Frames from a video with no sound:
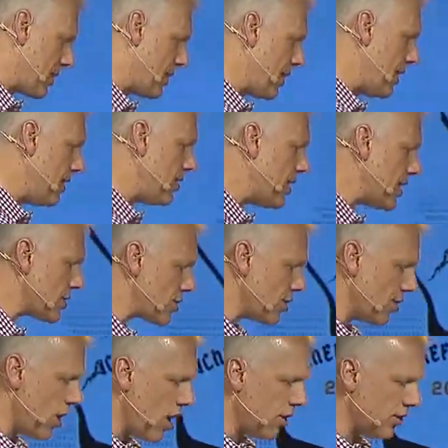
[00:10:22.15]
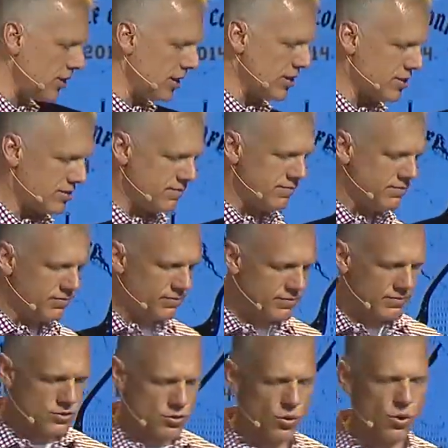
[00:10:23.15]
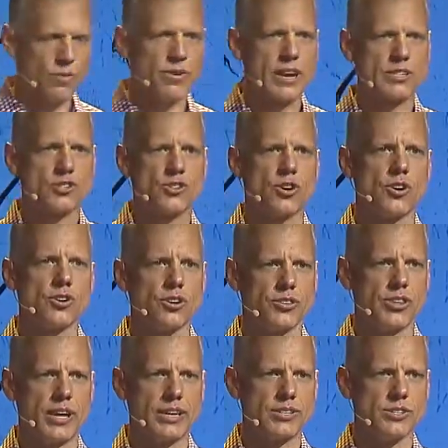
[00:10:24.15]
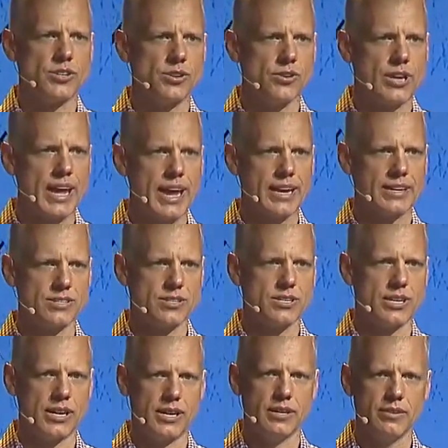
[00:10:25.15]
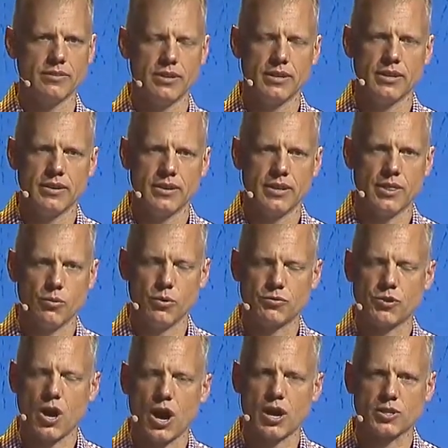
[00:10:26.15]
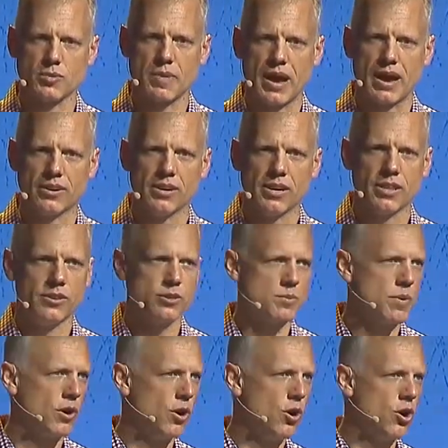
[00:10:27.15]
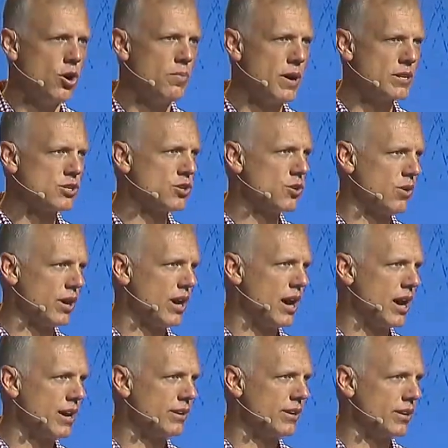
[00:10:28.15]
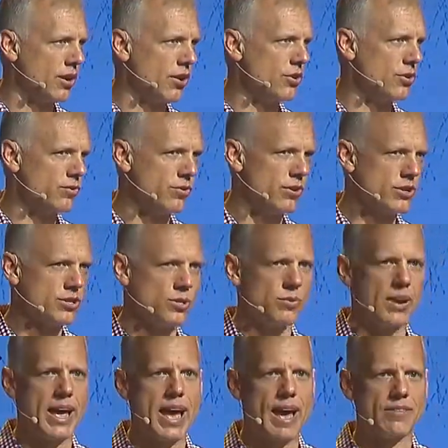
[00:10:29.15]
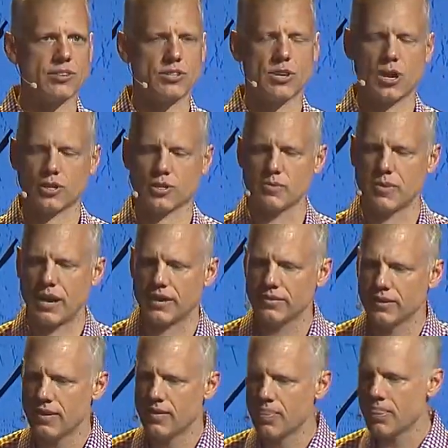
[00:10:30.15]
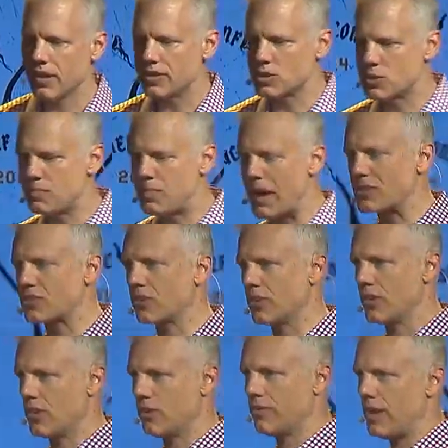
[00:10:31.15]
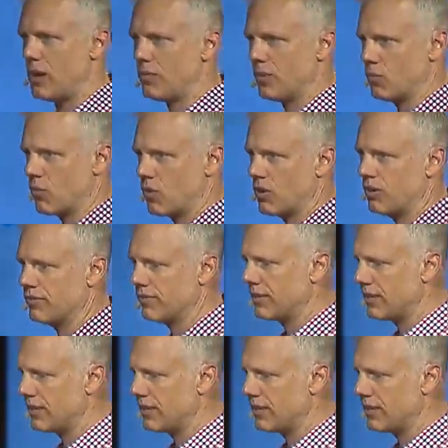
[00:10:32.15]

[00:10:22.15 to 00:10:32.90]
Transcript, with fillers: addition to all these sort of external things that you can see and that we've talked about, there's been a whole bunch going on in our universe that we haven't talked about, especially in the development world.